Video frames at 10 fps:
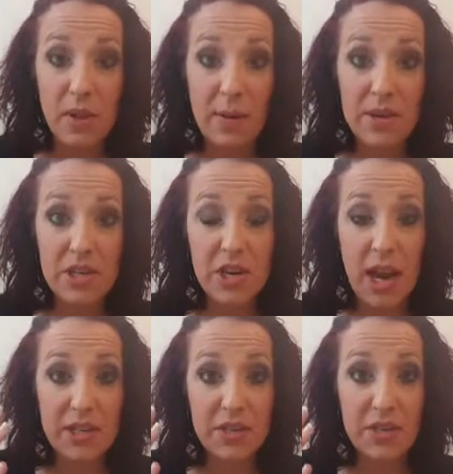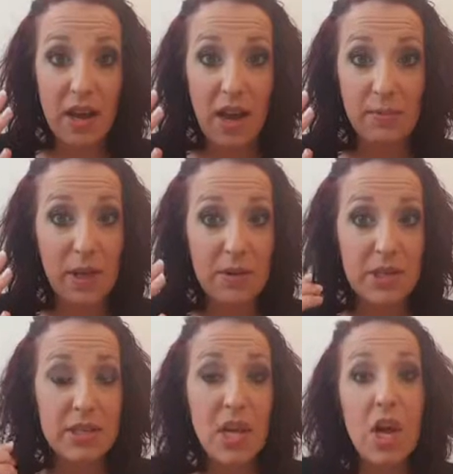blemish to hide
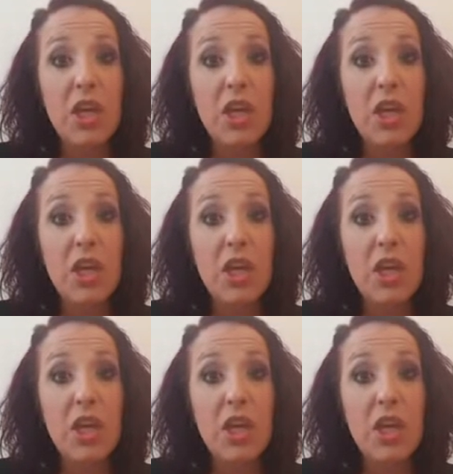blemishes,